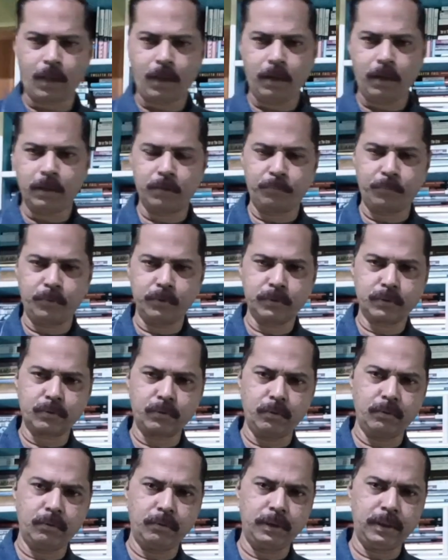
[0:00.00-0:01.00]
Now
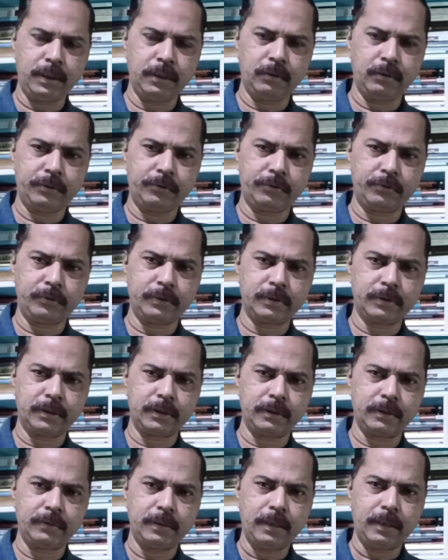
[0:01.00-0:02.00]
post-colonial
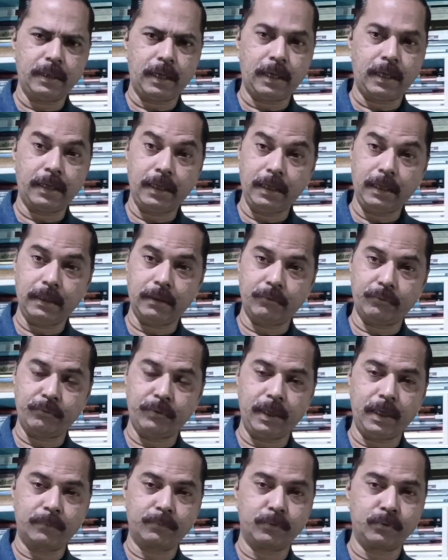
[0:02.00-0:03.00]
literature, again we'll
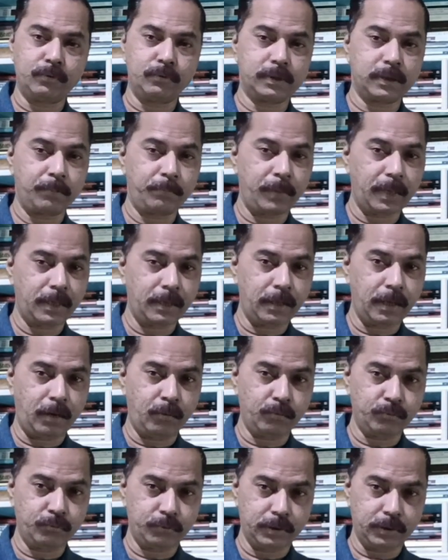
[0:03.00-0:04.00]
have to do some
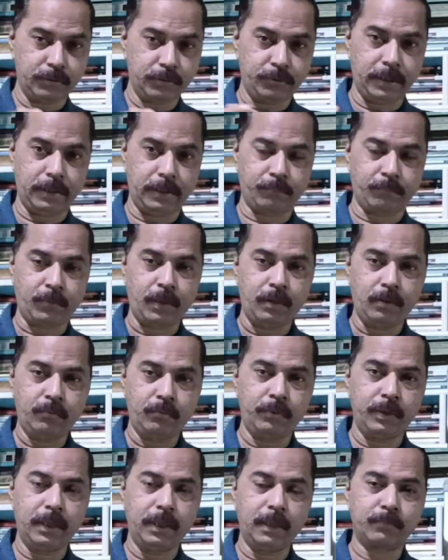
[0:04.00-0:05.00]
background reading.
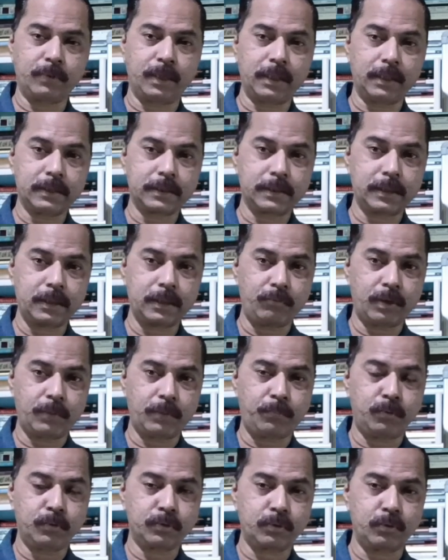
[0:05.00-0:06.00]
We'll have to understand what
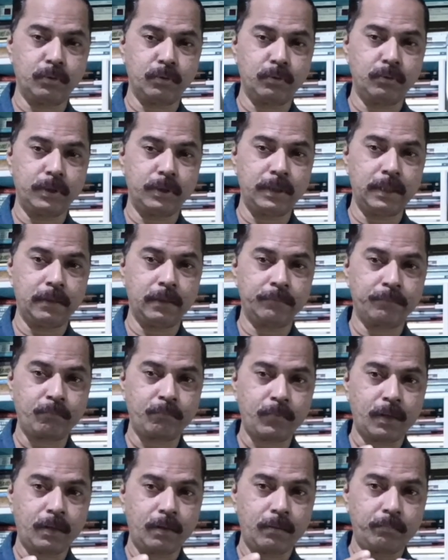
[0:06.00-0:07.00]
post-colonial
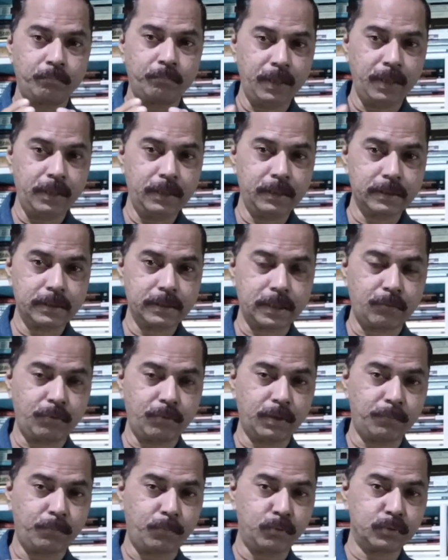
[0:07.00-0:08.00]
means and
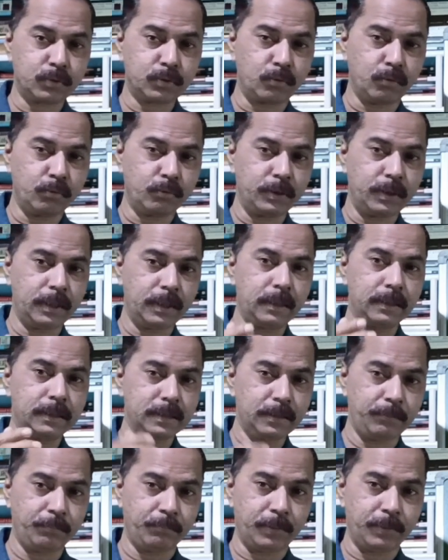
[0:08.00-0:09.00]
what
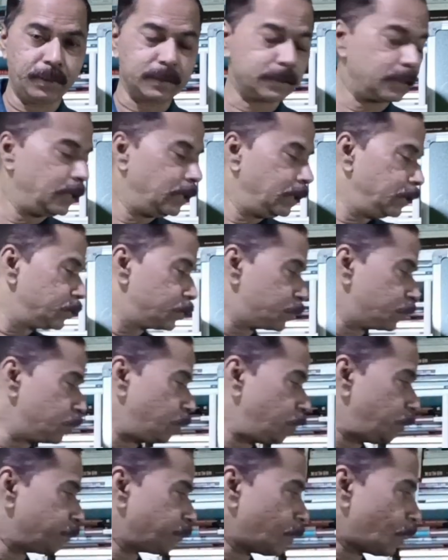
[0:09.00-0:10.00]
post-colonialism means.
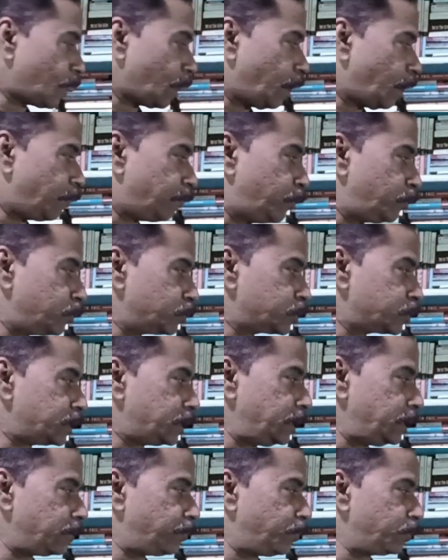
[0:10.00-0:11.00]
So
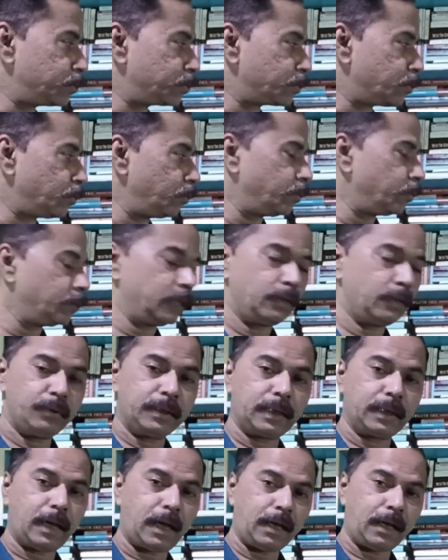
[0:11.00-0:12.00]
post-colonial with
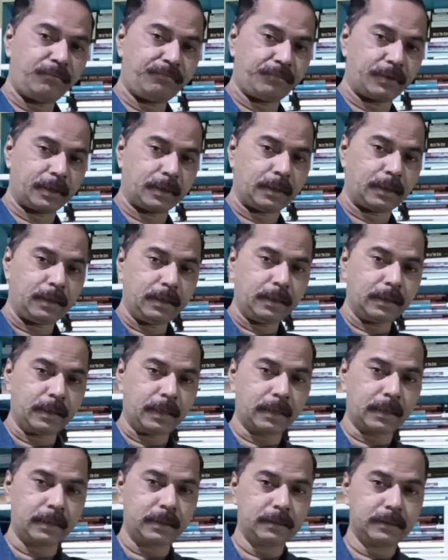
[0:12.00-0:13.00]
a hyphen,
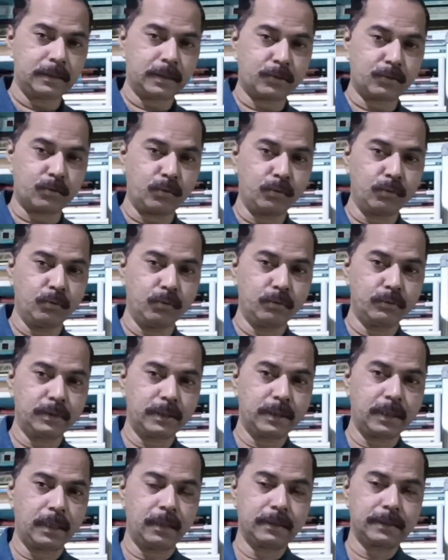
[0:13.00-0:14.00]
that is a
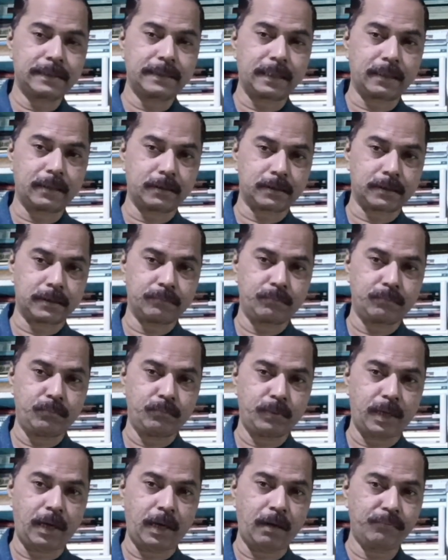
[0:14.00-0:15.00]
chronological status
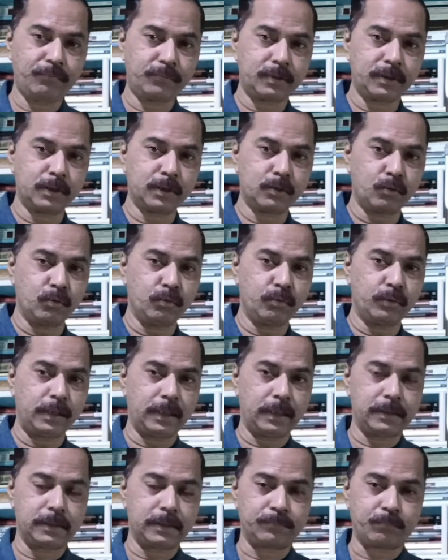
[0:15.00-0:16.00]
after
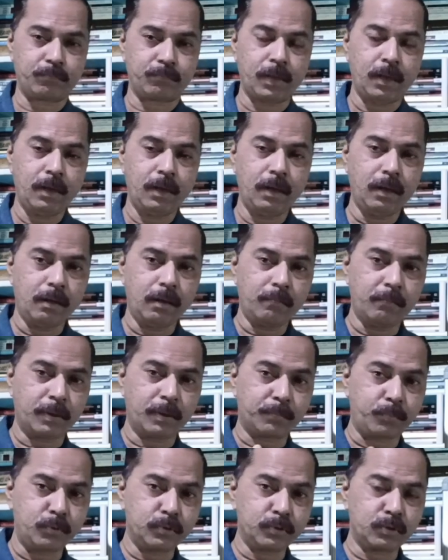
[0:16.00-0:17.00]
colonialism. But
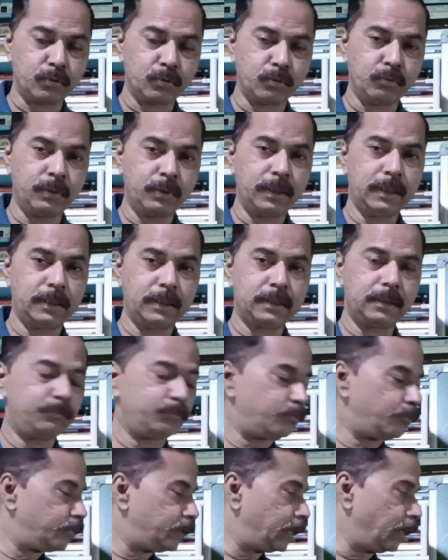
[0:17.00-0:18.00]
post-colonialism
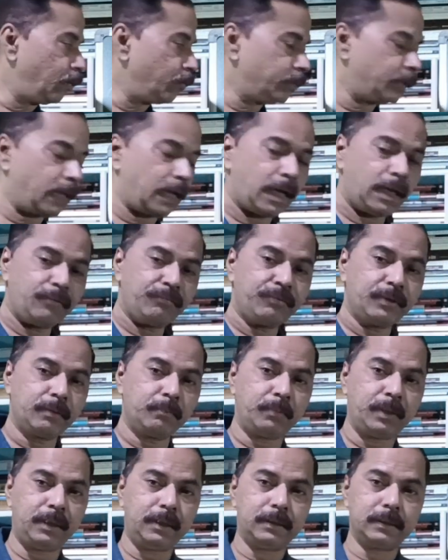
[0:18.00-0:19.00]
without the hyphen
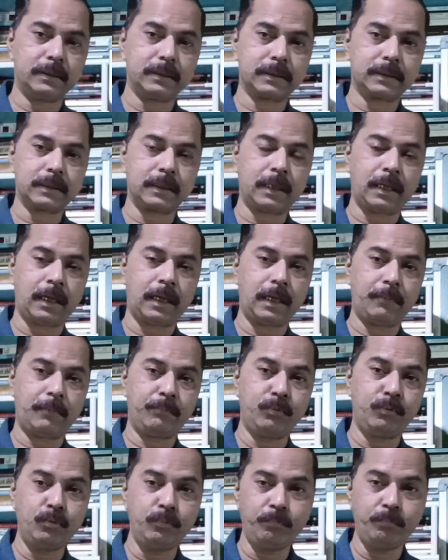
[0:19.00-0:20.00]
means a
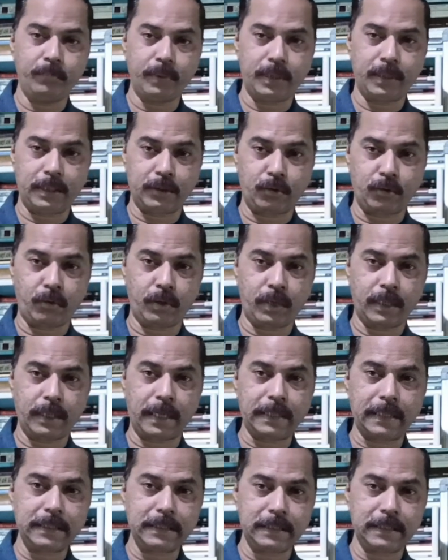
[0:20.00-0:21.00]
movement or an
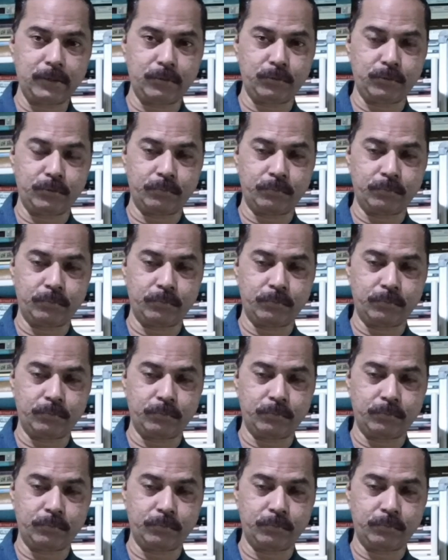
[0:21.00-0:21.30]
attitude,